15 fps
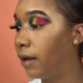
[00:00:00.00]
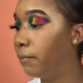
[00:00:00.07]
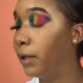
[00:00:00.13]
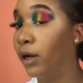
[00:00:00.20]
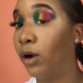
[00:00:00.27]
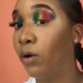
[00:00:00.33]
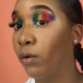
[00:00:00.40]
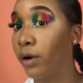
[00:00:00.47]
been
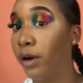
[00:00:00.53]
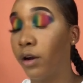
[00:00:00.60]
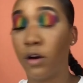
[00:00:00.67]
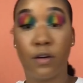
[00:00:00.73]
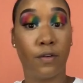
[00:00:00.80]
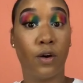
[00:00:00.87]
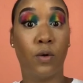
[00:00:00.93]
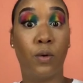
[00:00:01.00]
holding off
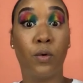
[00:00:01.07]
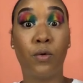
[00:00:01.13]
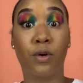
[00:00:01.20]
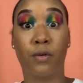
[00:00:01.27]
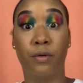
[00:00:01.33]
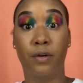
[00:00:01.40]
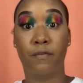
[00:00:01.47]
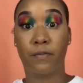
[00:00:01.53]
on
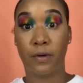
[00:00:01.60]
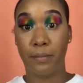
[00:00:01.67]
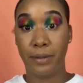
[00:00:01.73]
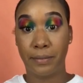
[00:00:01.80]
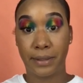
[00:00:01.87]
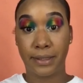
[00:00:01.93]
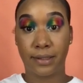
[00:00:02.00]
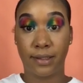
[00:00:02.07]
ordering from them
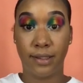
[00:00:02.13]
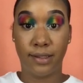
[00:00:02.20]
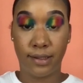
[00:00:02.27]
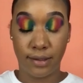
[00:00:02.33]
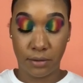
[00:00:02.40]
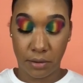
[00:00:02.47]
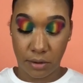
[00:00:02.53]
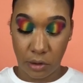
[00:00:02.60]
because they
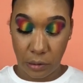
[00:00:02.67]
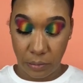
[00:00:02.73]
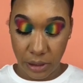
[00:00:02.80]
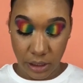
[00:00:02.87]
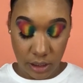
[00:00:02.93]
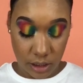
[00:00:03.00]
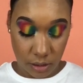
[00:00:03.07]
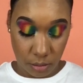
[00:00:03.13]
still owe me
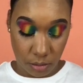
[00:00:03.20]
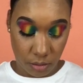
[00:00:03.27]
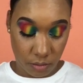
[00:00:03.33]
some